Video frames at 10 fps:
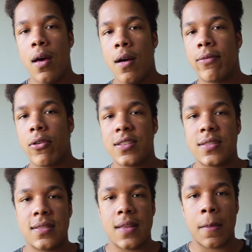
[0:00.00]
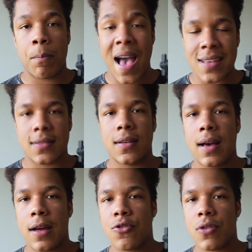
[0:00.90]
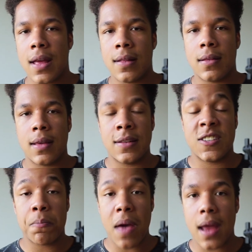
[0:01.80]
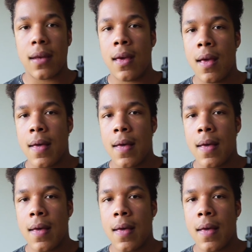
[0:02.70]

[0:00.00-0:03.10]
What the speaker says: For instance, in the Basque country in Spain,